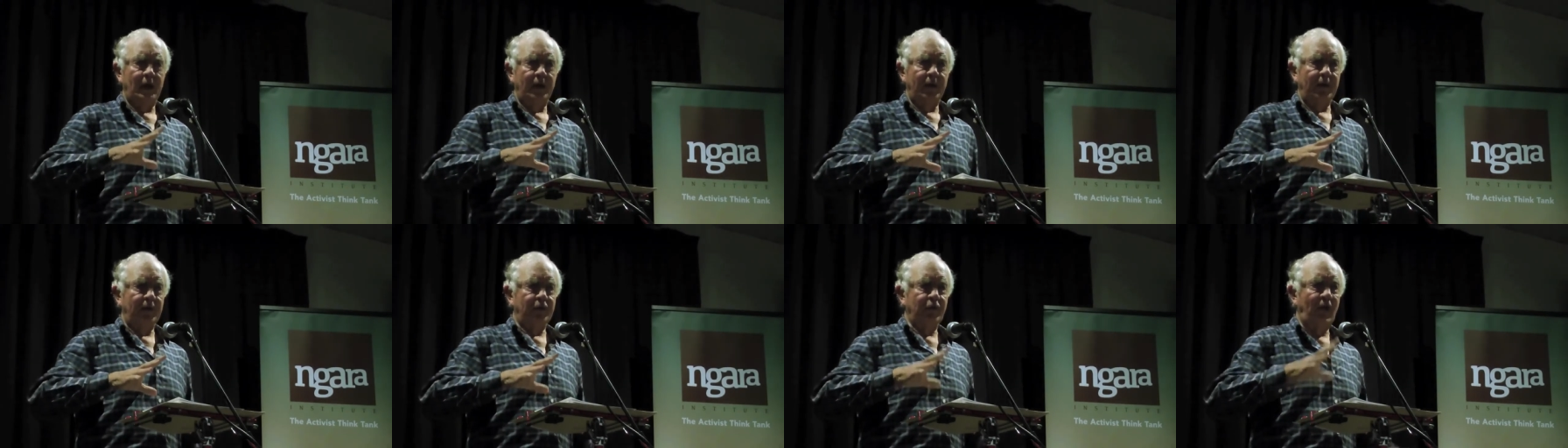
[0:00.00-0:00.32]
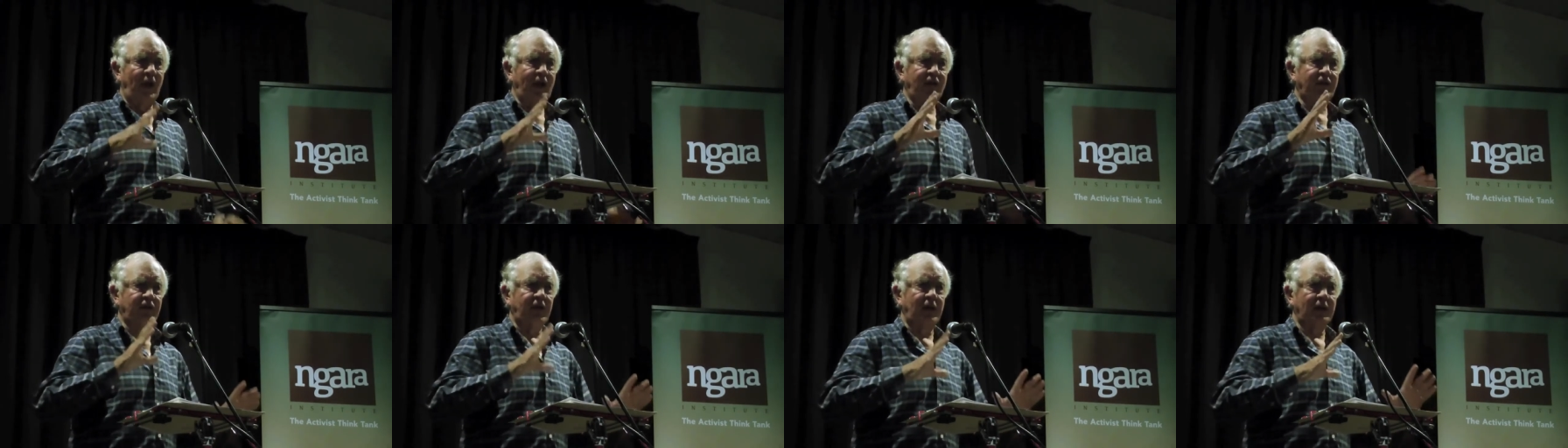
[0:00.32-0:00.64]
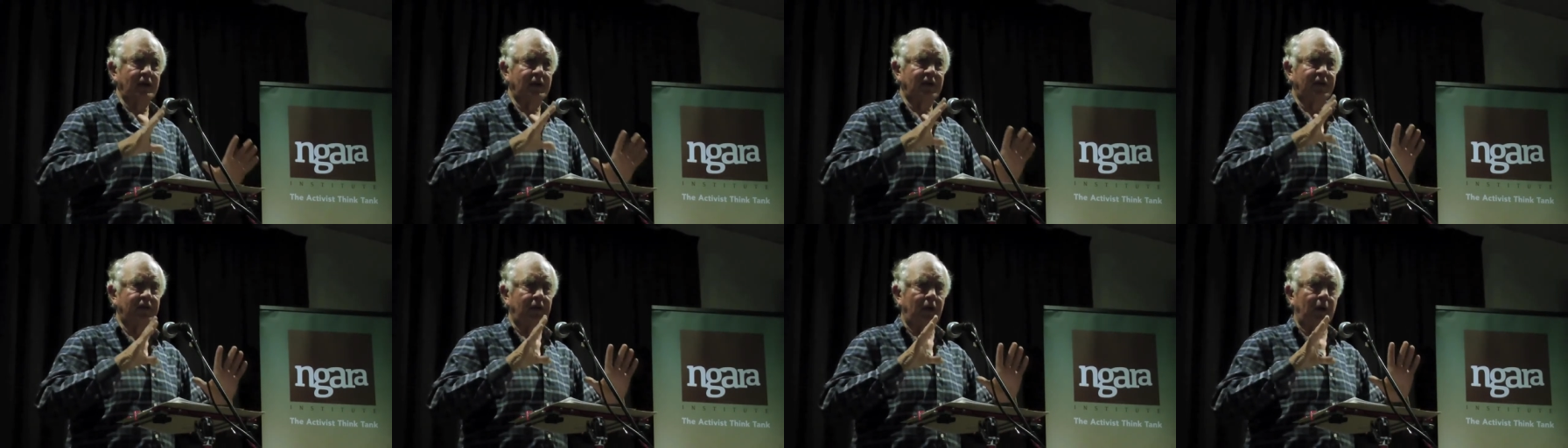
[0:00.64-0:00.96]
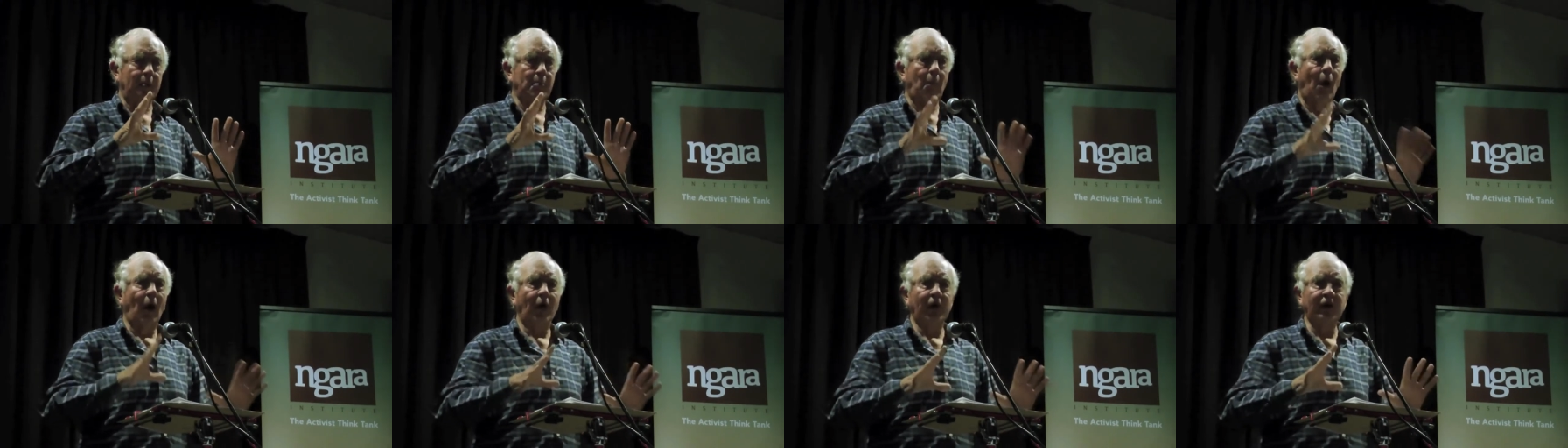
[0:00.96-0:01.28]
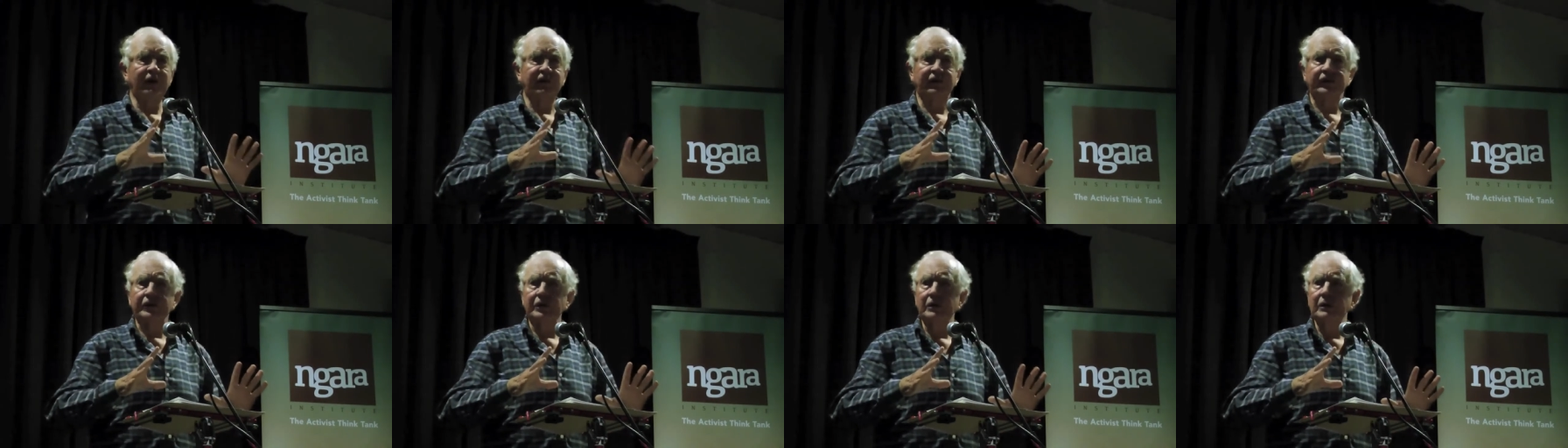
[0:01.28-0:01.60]
the wretched uh,
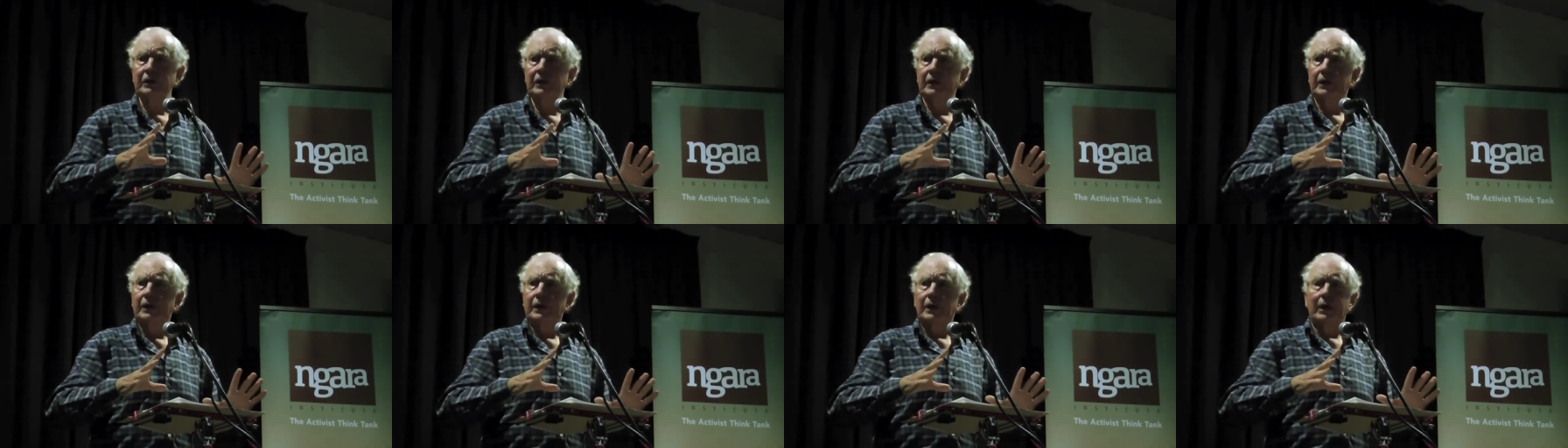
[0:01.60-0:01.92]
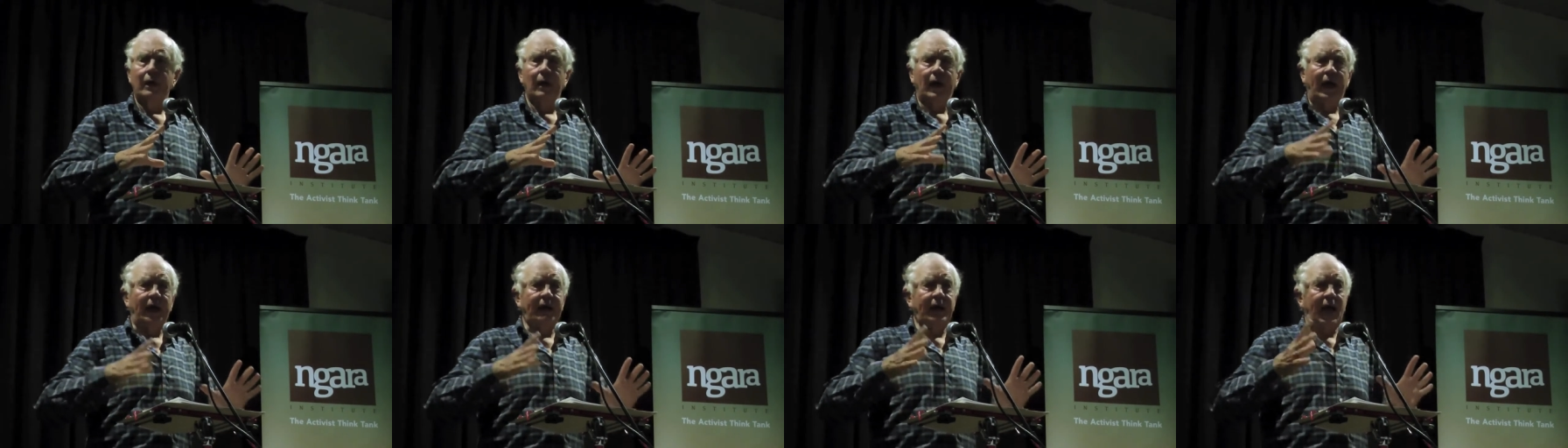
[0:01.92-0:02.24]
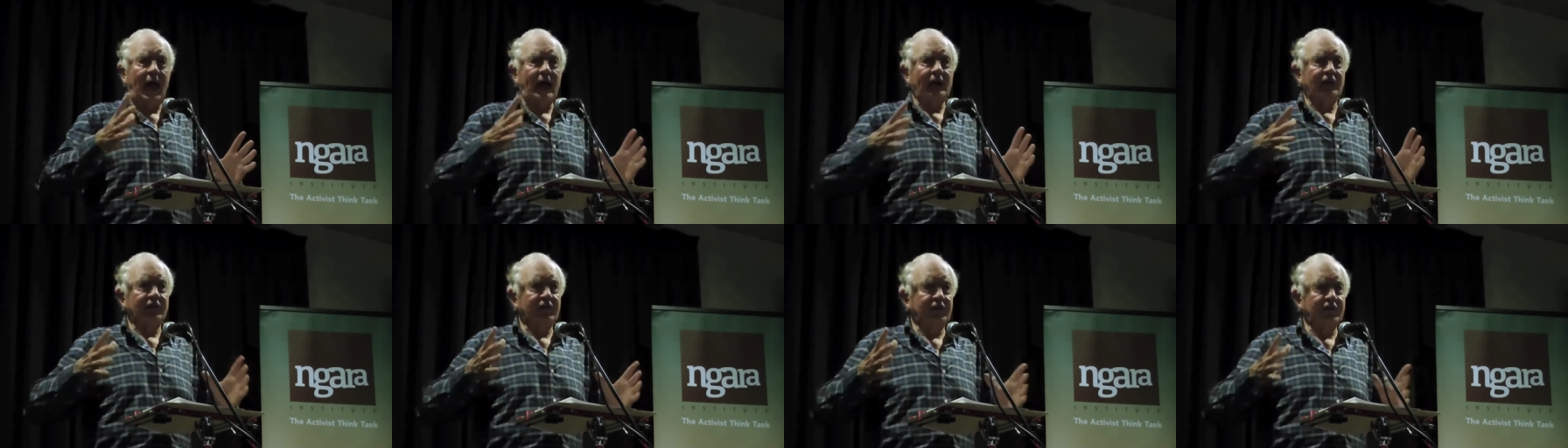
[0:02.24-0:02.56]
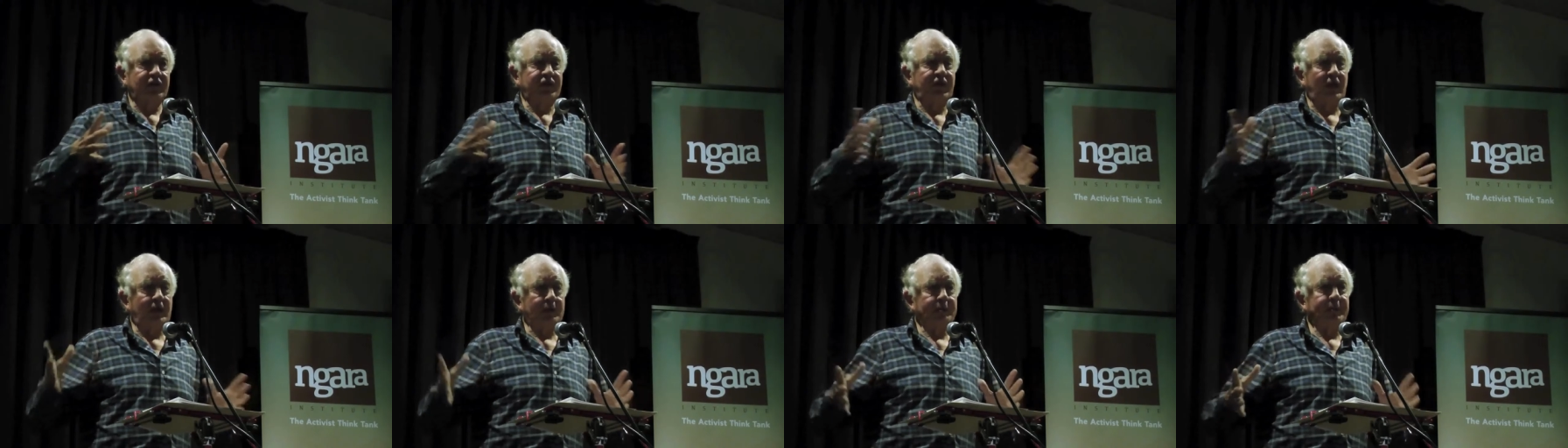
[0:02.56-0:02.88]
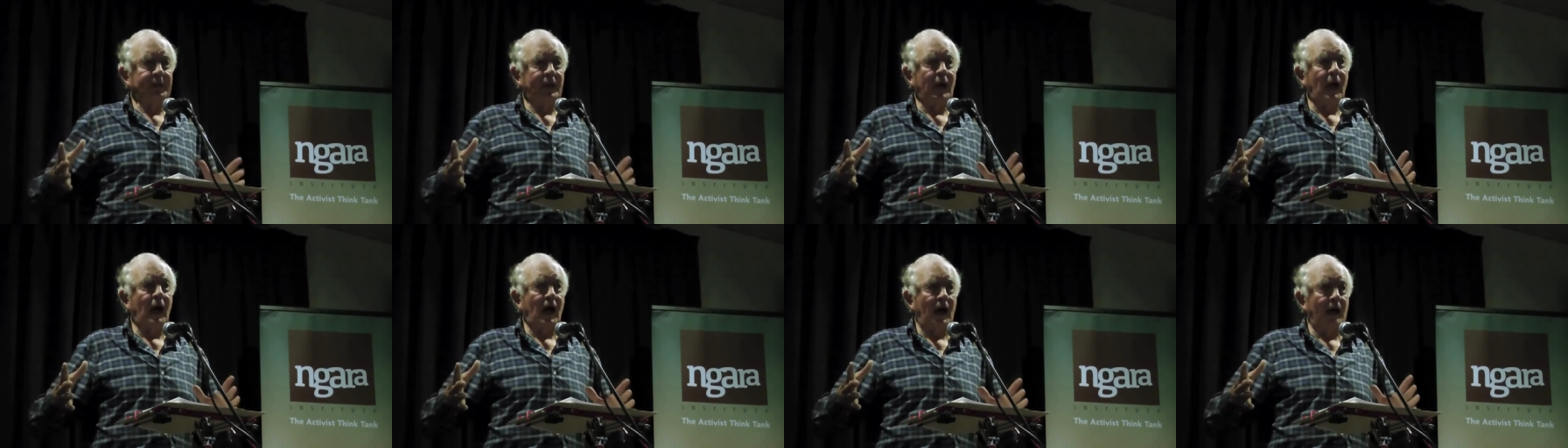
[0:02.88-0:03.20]
Morrison and had to sit
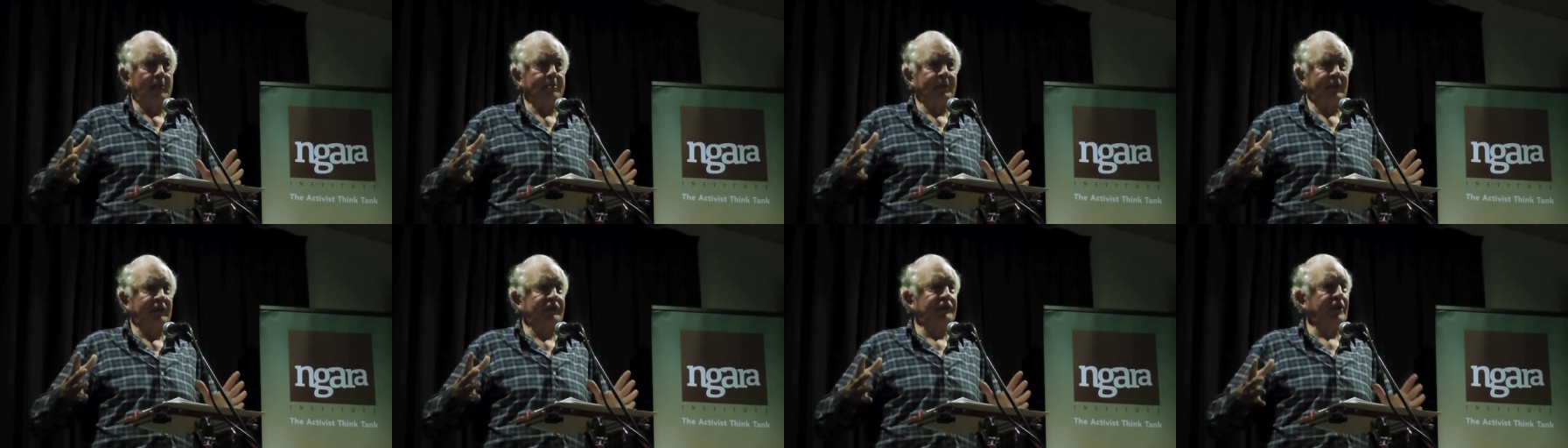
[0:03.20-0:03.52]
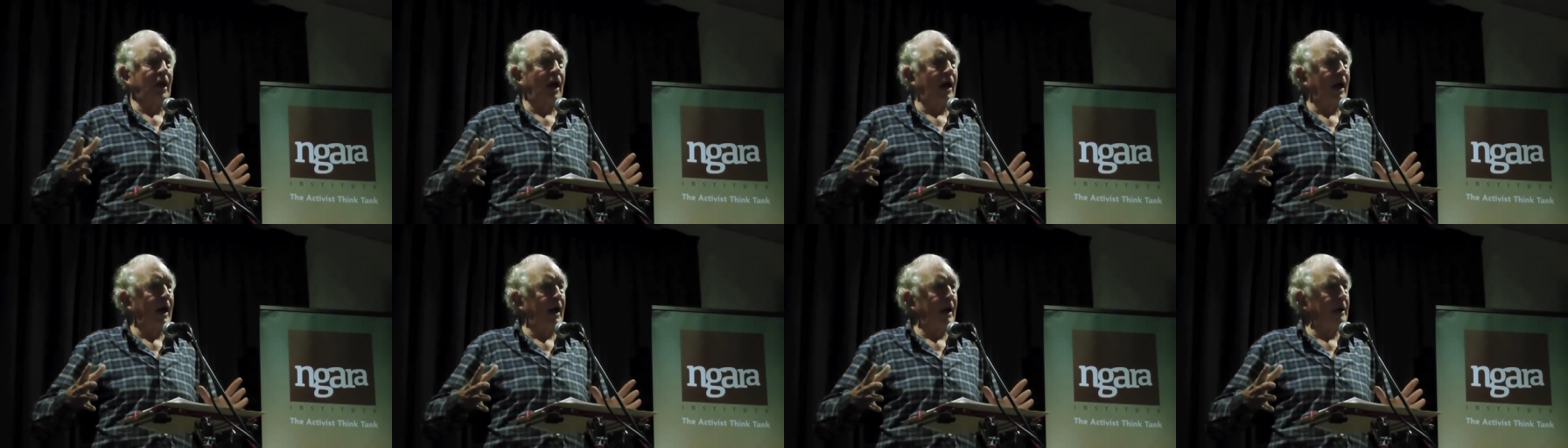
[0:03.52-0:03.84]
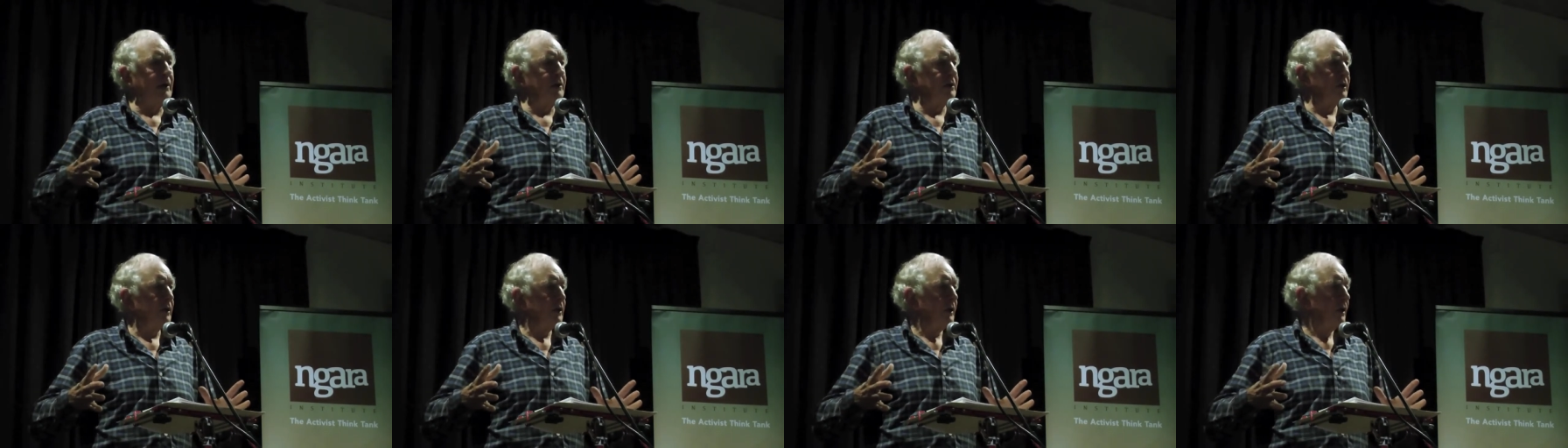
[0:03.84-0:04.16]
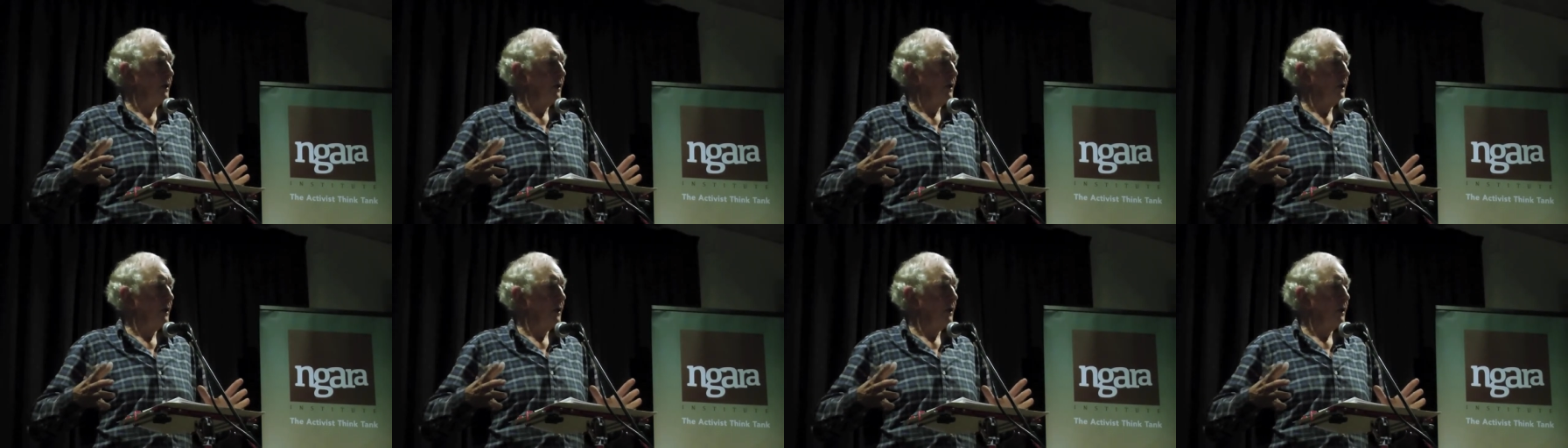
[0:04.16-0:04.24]
beside